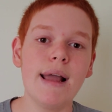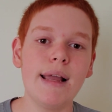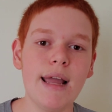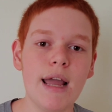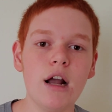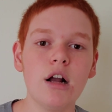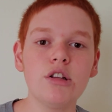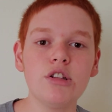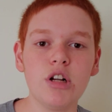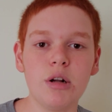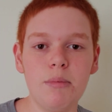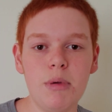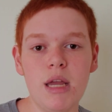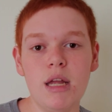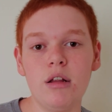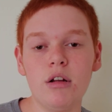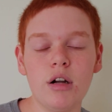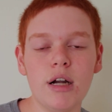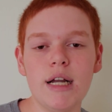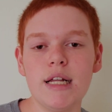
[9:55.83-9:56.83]
character meet
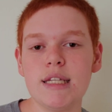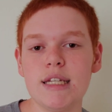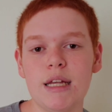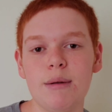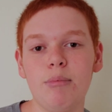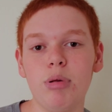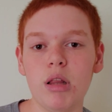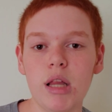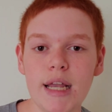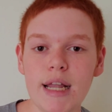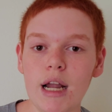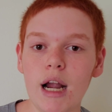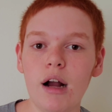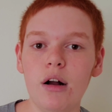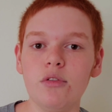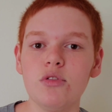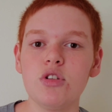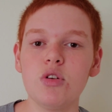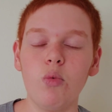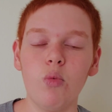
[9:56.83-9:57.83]
and greets and
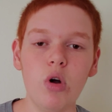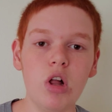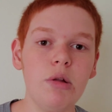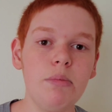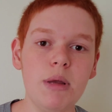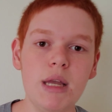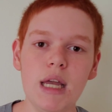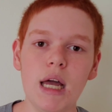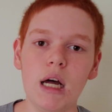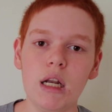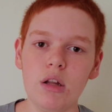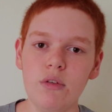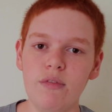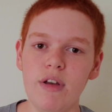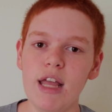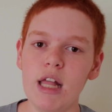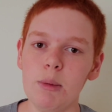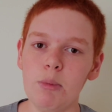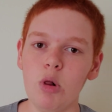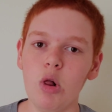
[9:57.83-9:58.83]
playgrounds will be
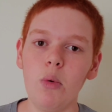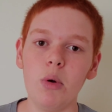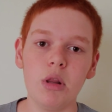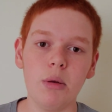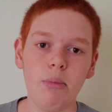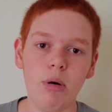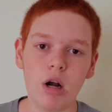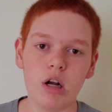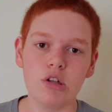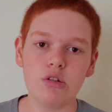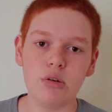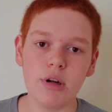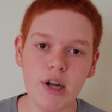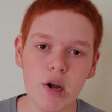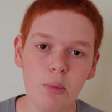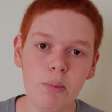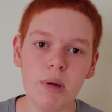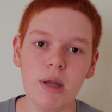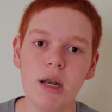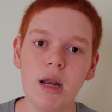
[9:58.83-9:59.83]
unavailable when the parks
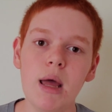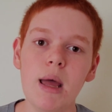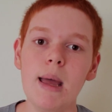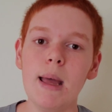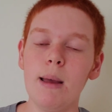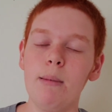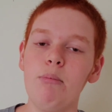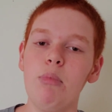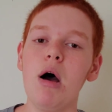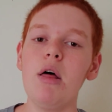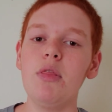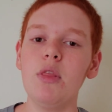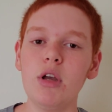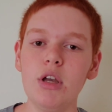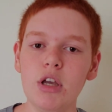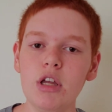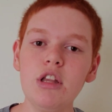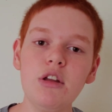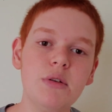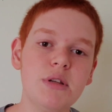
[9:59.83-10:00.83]
reopen, but the
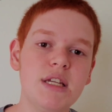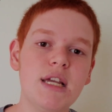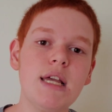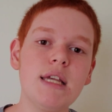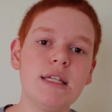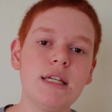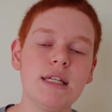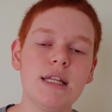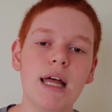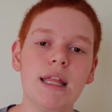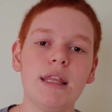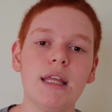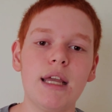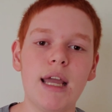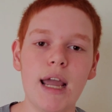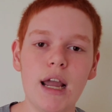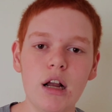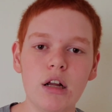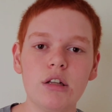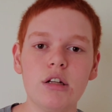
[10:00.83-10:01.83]
good news is that the
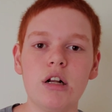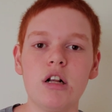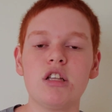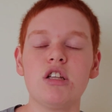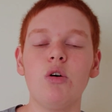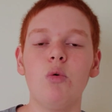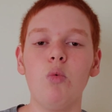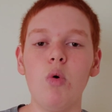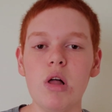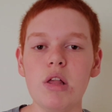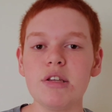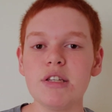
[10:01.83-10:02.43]
characters will